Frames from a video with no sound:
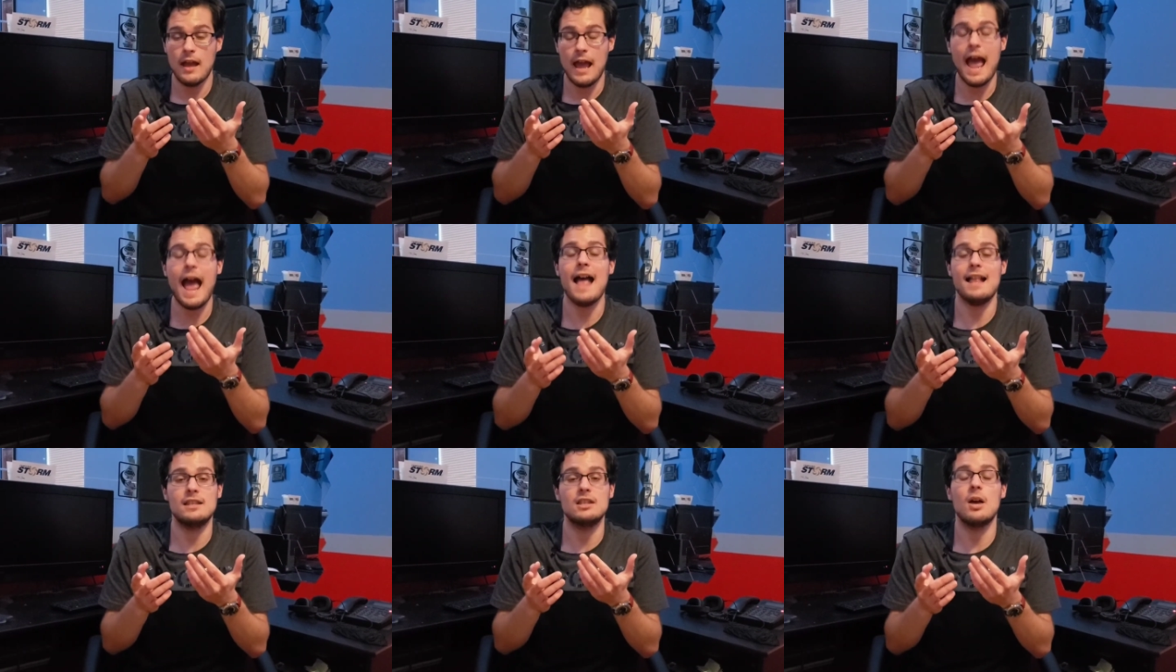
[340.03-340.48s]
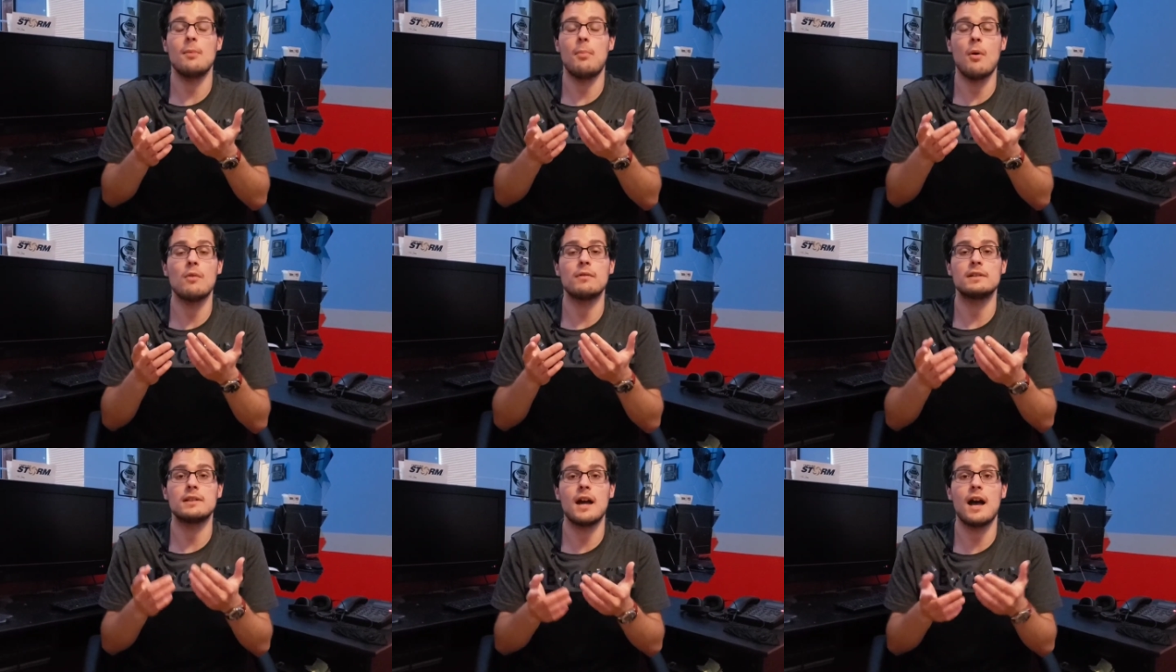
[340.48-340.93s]
adds up
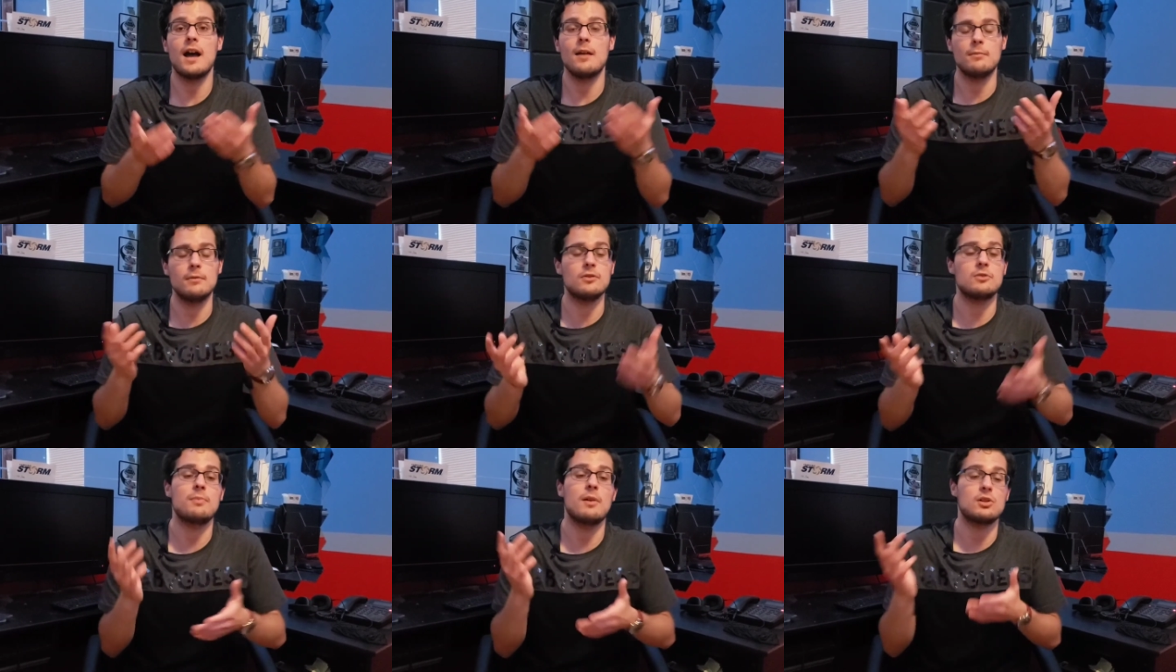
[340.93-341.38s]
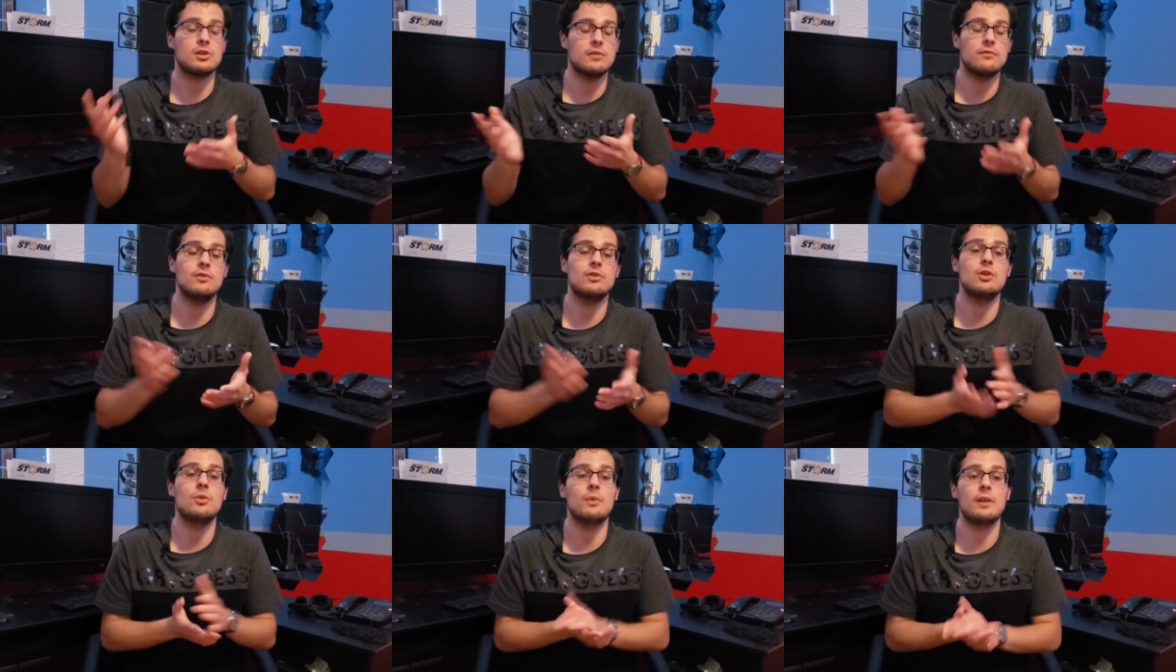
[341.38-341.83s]
over time, especially
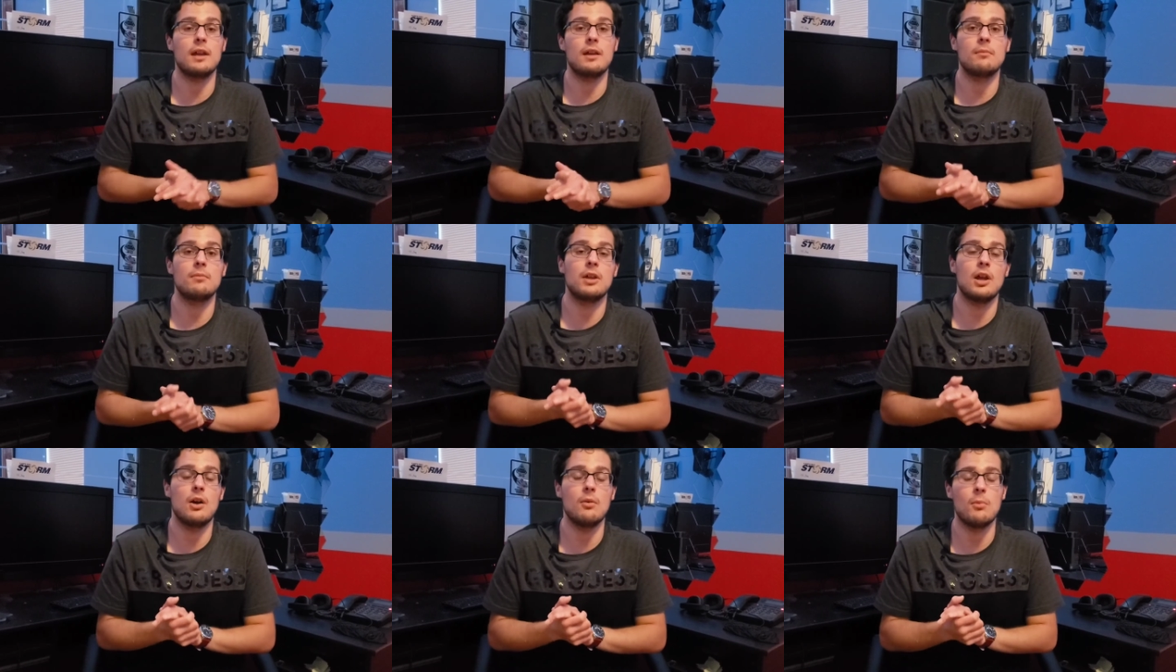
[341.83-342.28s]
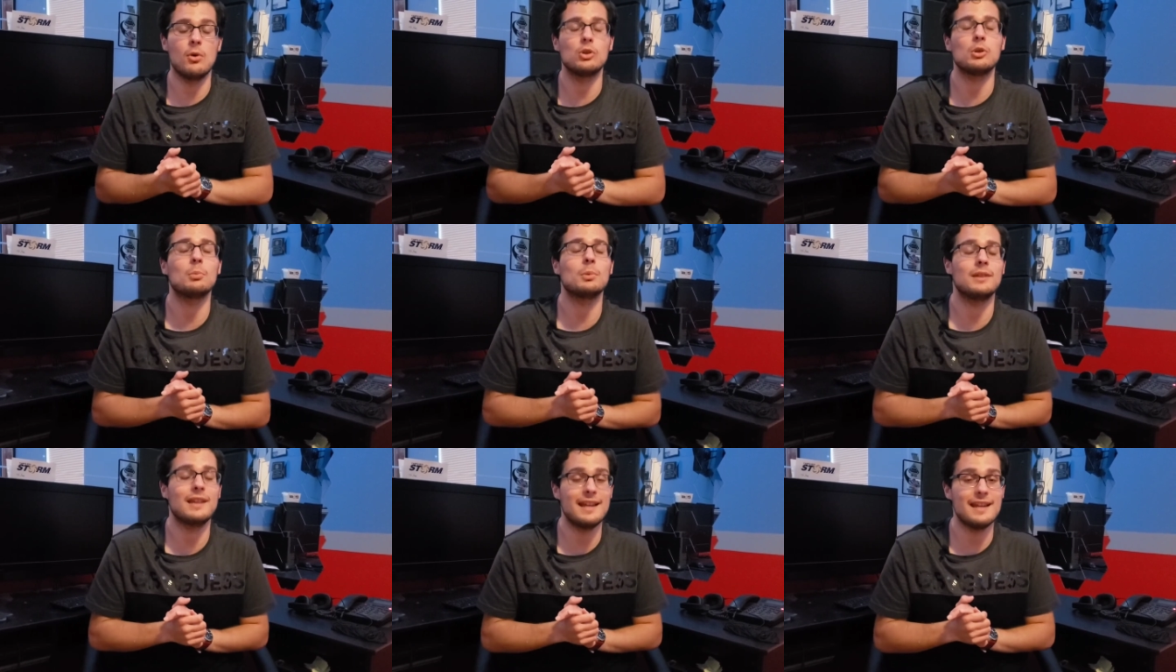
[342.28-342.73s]
if you're doing it, you know,
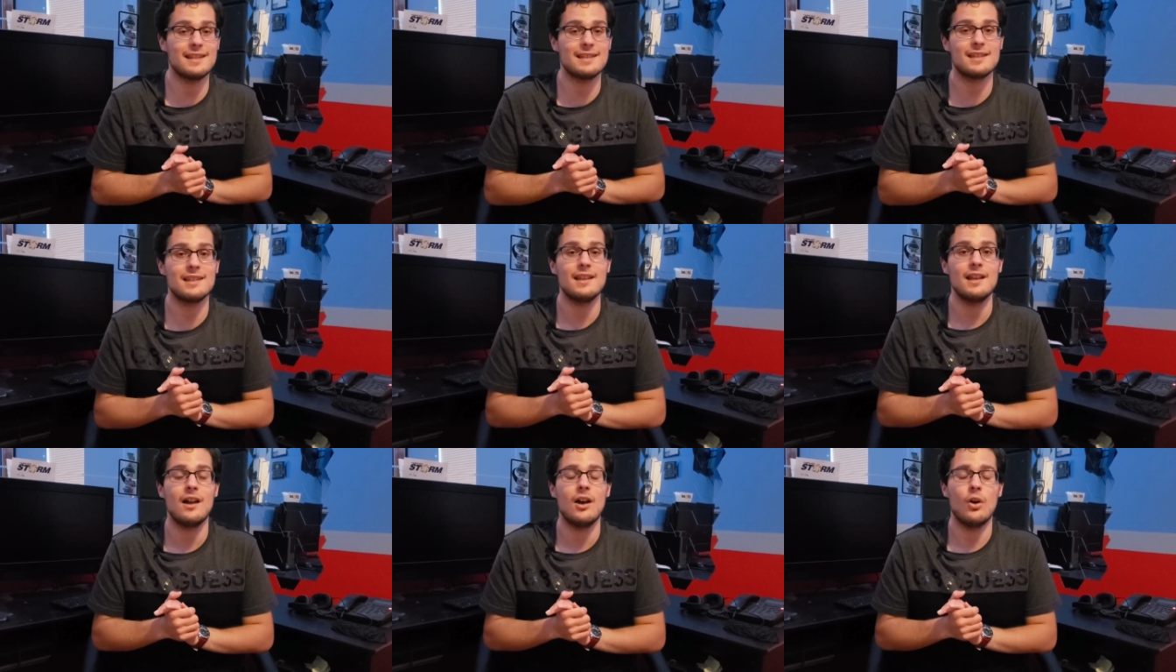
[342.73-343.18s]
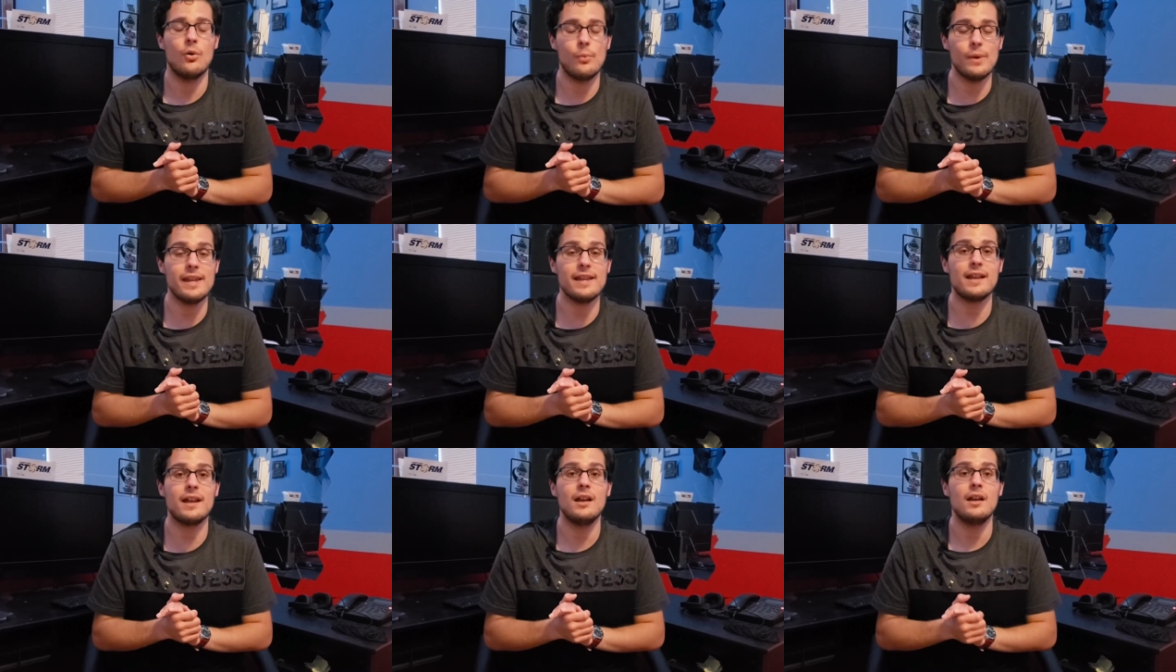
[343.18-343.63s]
multiple days a
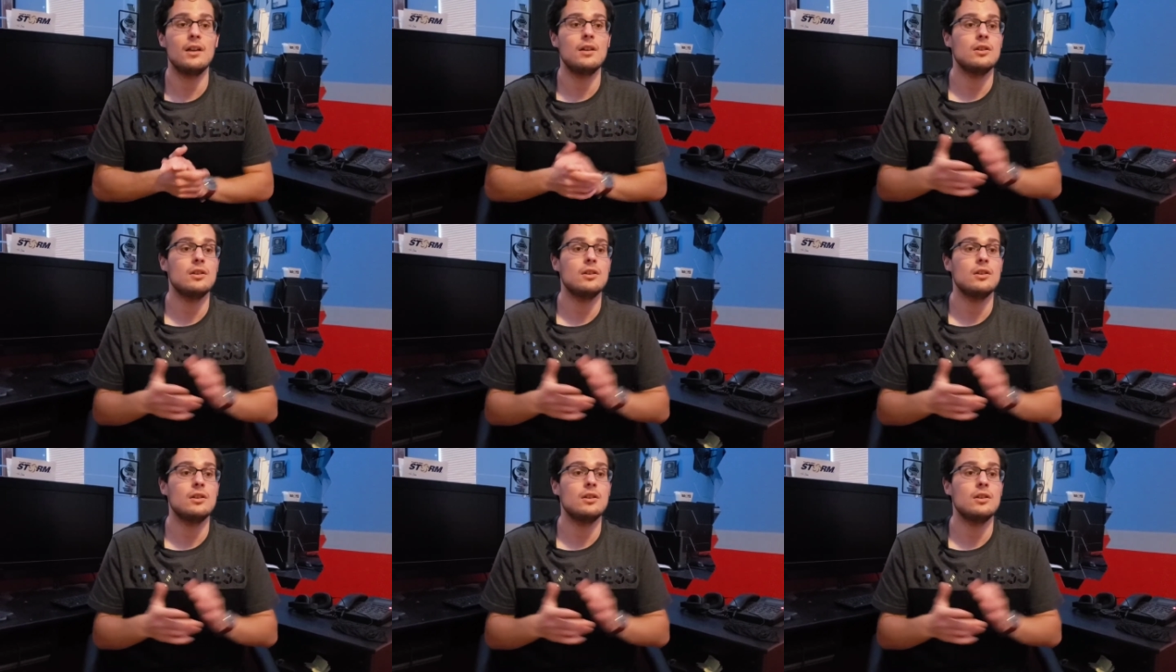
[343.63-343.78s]
week.